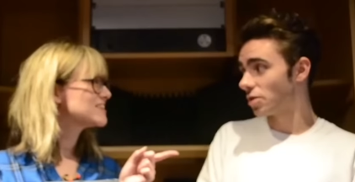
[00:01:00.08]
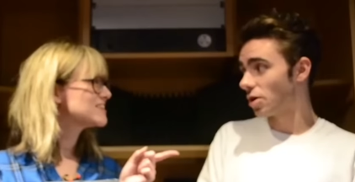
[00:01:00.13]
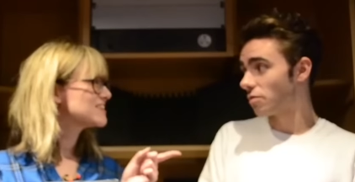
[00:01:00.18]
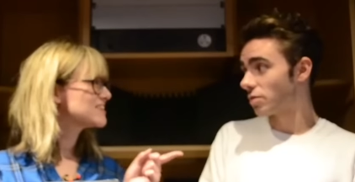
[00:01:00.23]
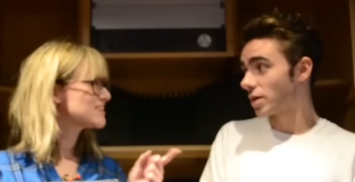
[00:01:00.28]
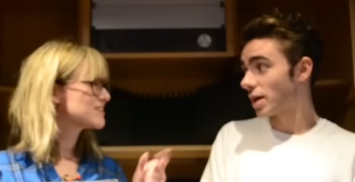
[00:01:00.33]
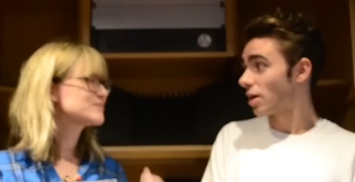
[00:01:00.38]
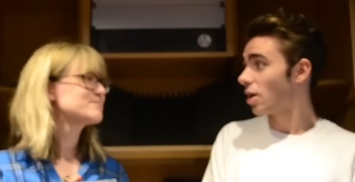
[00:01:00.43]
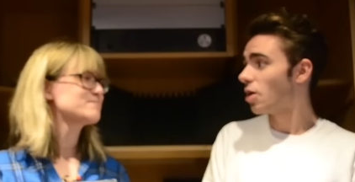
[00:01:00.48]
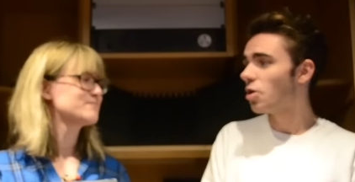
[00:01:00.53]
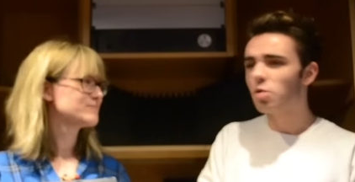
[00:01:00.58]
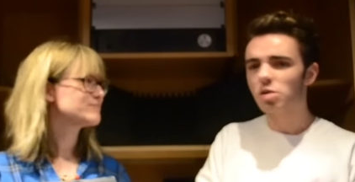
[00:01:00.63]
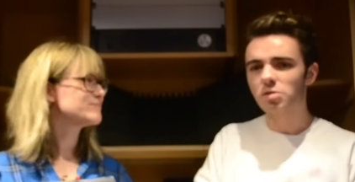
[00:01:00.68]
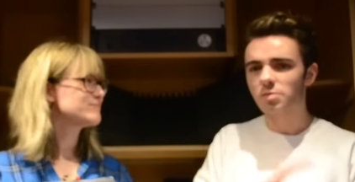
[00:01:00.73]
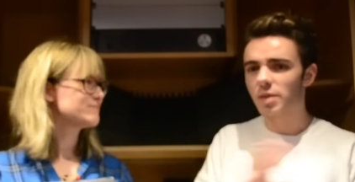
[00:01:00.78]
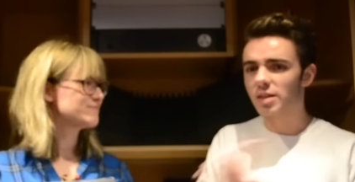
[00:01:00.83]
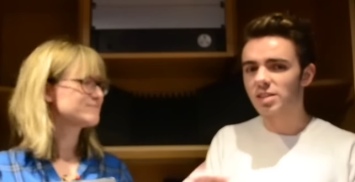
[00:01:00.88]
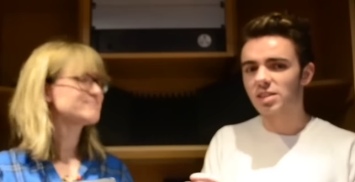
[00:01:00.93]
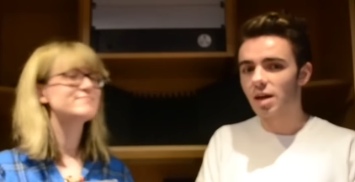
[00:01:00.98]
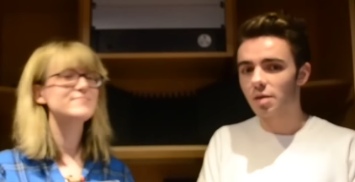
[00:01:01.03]
Speaker 1: and over again. I always
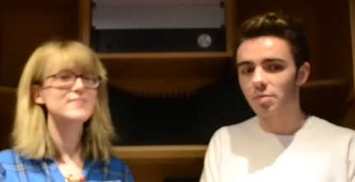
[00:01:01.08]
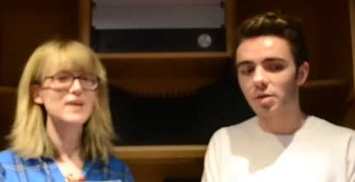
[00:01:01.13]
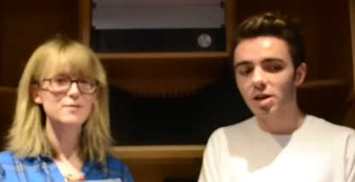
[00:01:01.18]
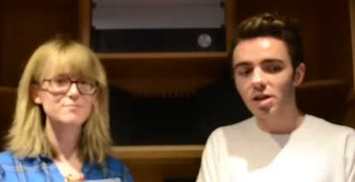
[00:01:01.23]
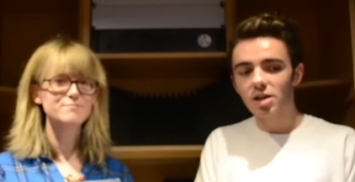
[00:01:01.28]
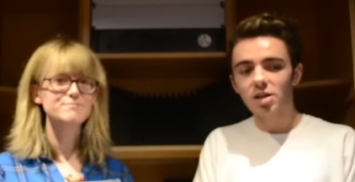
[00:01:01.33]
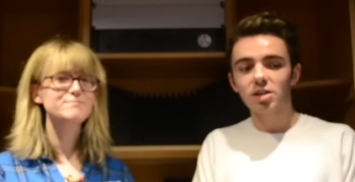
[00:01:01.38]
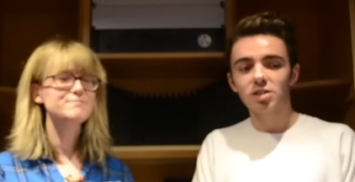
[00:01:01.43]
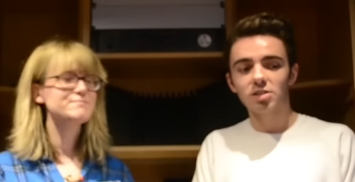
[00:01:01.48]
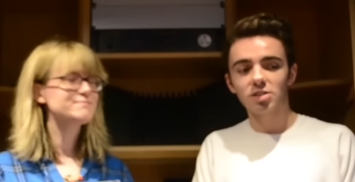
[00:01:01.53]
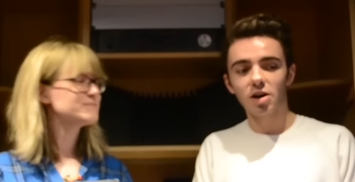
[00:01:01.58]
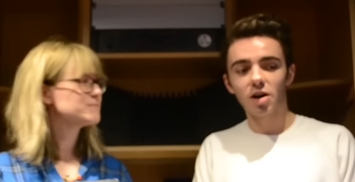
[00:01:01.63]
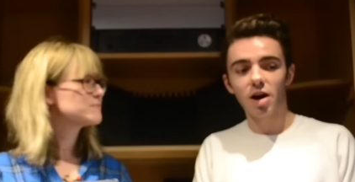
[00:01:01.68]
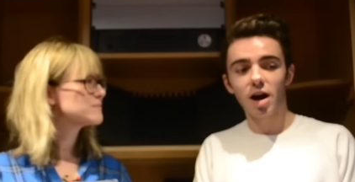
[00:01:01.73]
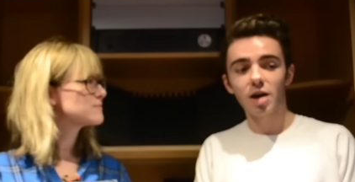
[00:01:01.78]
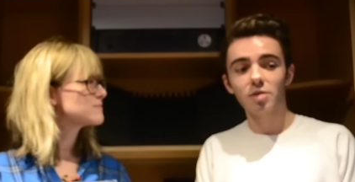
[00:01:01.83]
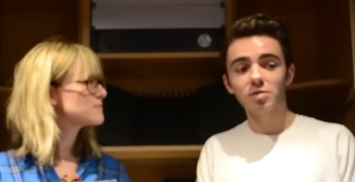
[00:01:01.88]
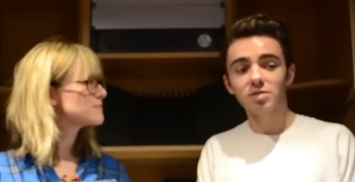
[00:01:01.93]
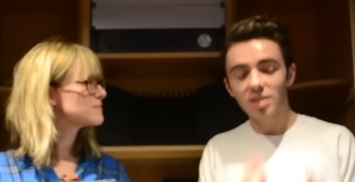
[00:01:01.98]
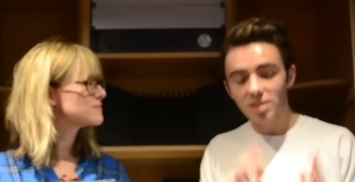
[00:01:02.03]
mess it up. Yeah. So
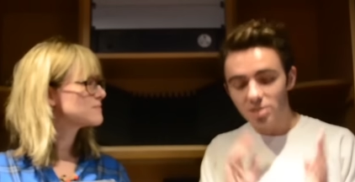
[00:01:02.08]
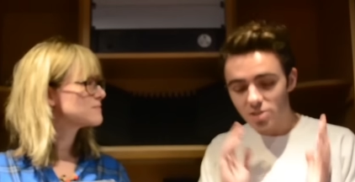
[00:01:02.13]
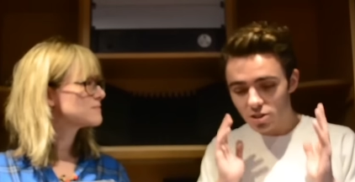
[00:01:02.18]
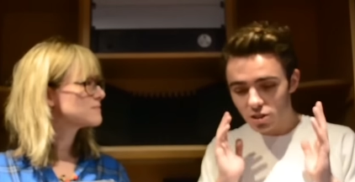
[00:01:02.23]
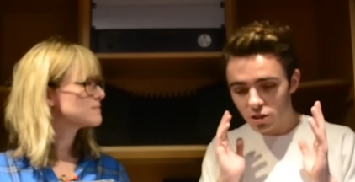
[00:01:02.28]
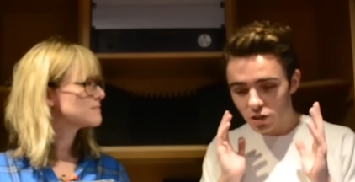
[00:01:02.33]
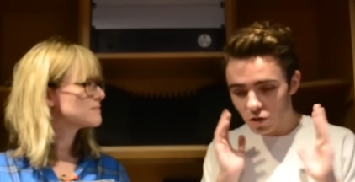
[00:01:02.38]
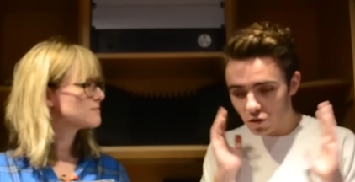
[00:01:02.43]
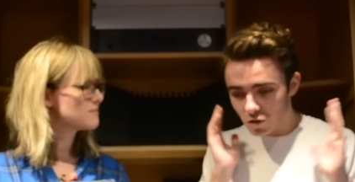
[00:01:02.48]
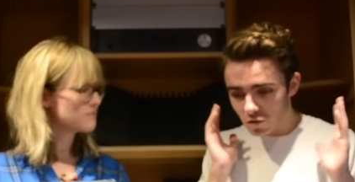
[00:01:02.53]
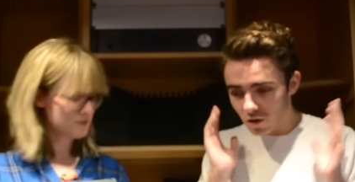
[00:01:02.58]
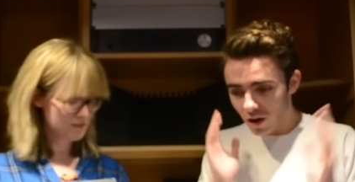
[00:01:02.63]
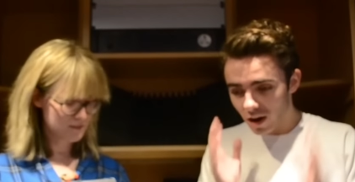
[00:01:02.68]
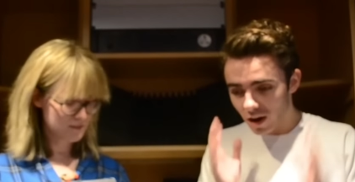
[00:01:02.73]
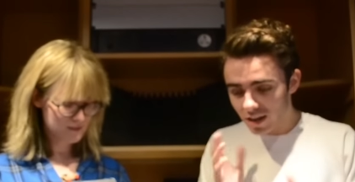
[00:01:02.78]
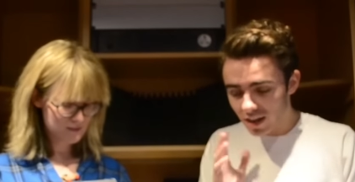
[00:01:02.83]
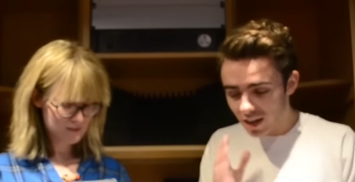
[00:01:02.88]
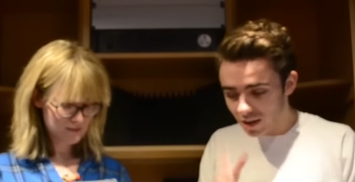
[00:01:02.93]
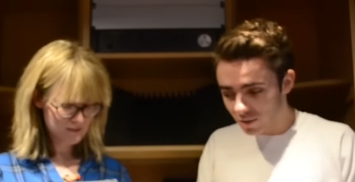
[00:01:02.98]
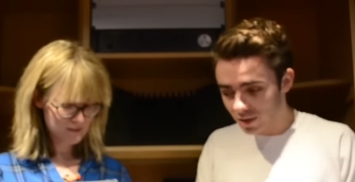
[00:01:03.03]
I was literally
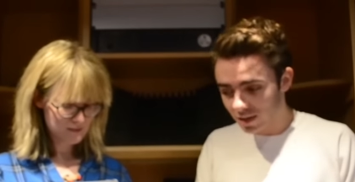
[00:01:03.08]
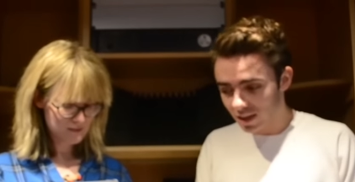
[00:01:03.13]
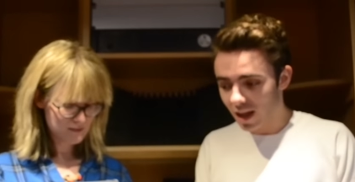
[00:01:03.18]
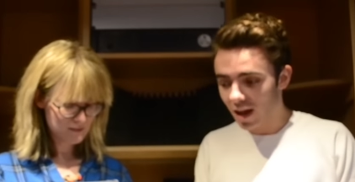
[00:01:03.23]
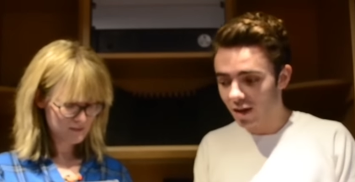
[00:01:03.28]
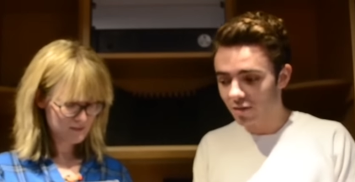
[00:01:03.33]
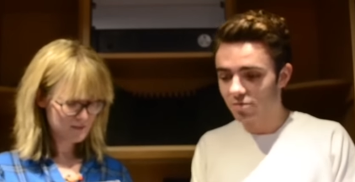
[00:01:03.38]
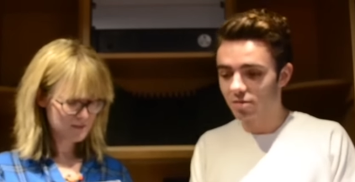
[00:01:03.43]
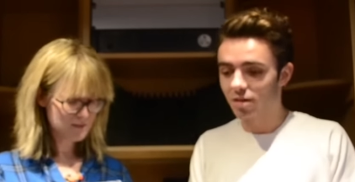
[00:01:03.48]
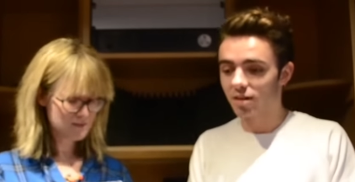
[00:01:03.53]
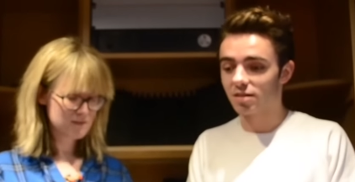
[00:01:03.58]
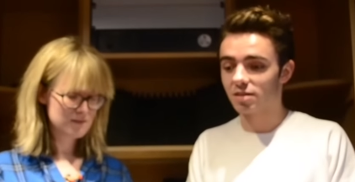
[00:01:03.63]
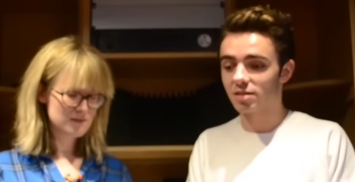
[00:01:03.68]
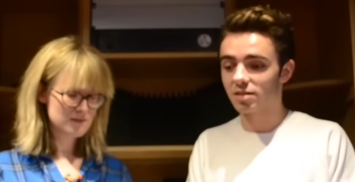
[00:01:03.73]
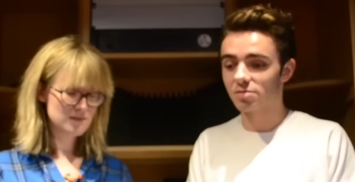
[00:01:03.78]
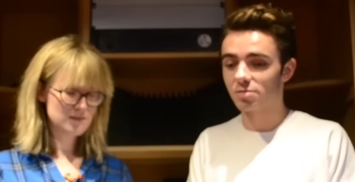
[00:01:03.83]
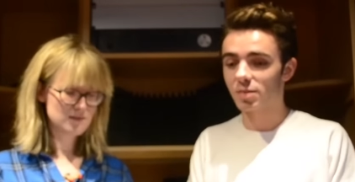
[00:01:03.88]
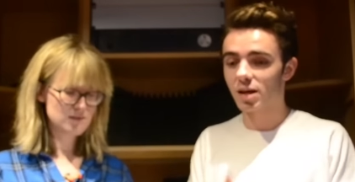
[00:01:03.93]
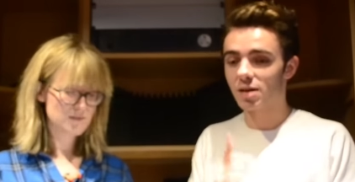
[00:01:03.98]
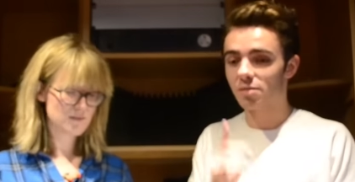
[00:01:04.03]
crying with laughter
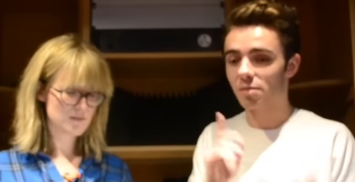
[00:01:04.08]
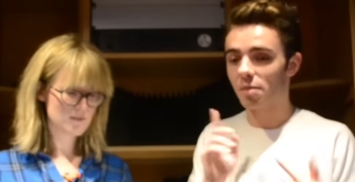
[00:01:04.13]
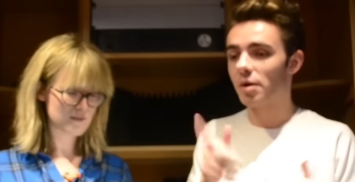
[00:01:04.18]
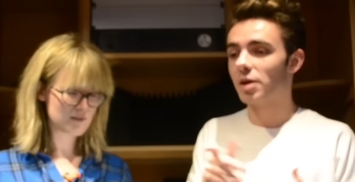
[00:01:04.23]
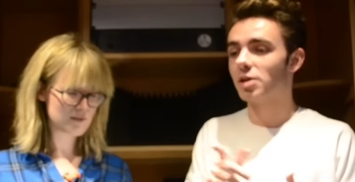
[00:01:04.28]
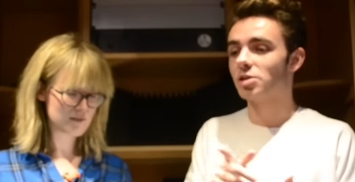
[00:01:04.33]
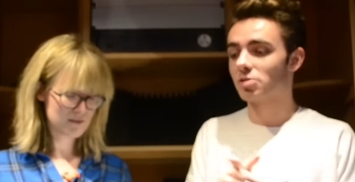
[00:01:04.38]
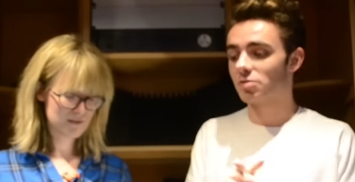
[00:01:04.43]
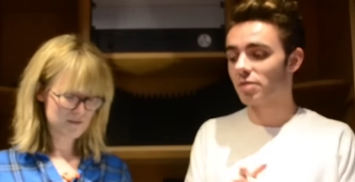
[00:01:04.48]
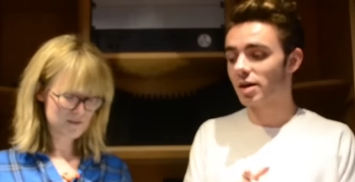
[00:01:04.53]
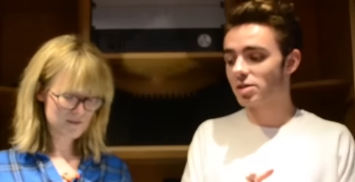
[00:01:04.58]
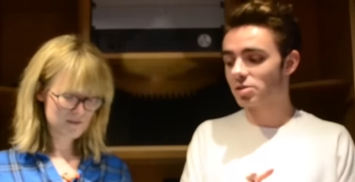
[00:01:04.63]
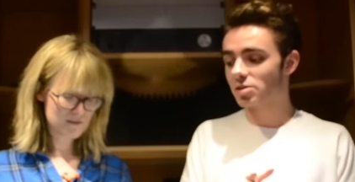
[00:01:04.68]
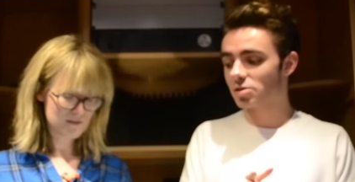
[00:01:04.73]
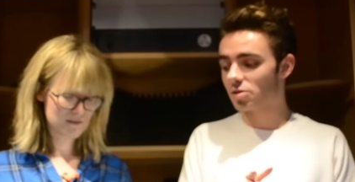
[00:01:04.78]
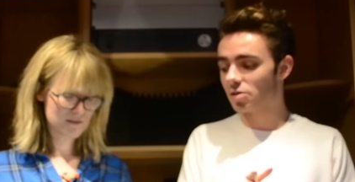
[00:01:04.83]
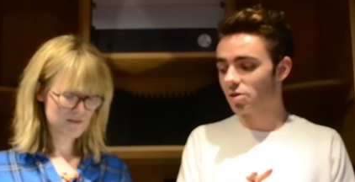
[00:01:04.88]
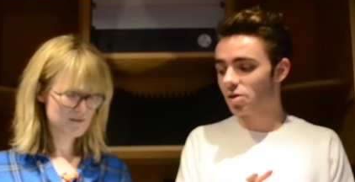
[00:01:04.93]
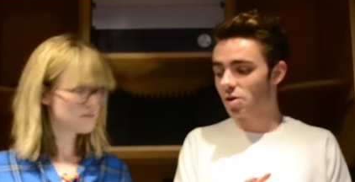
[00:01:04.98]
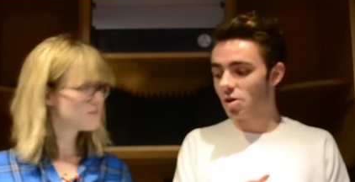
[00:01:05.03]
because me and my manager
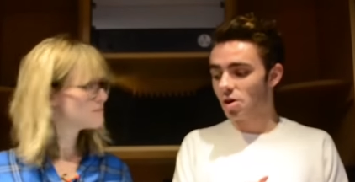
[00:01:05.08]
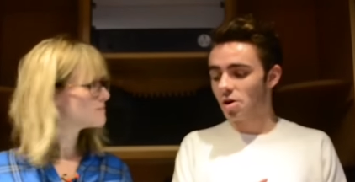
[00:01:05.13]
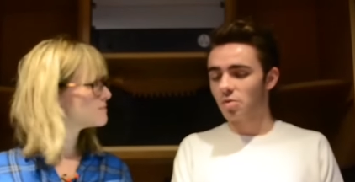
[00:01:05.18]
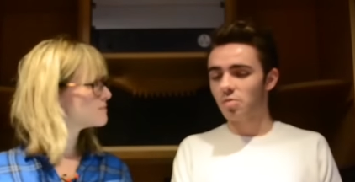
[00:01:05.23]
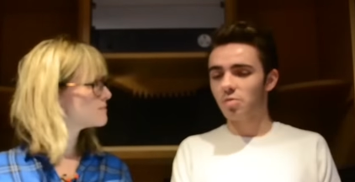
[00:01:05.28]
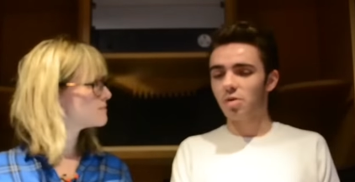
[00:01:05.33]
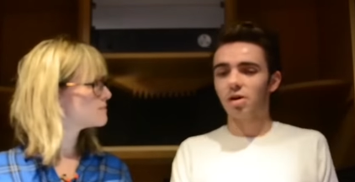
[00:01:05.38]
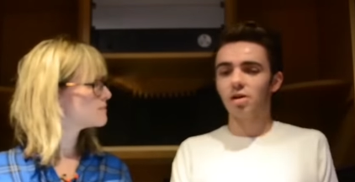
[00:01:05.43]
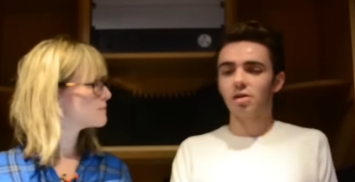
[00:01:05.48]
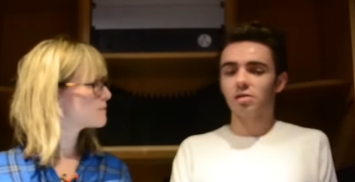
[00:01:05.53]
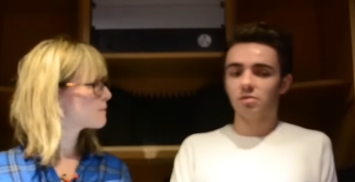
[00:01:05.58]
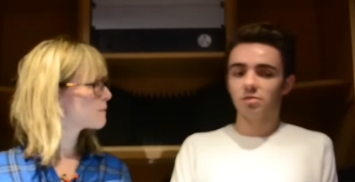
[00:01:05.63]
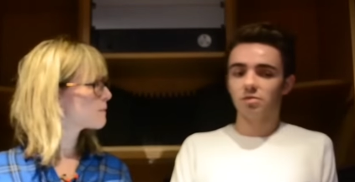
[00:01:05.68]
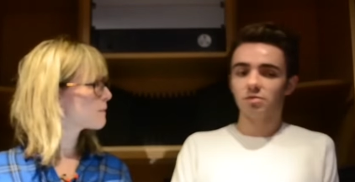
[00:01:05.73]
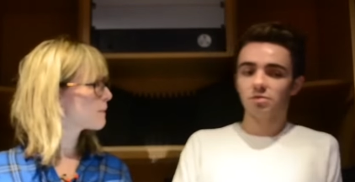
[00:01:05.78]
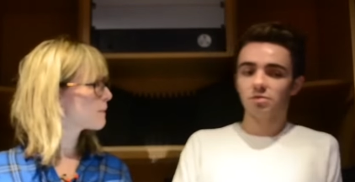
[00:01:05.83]
Rachel were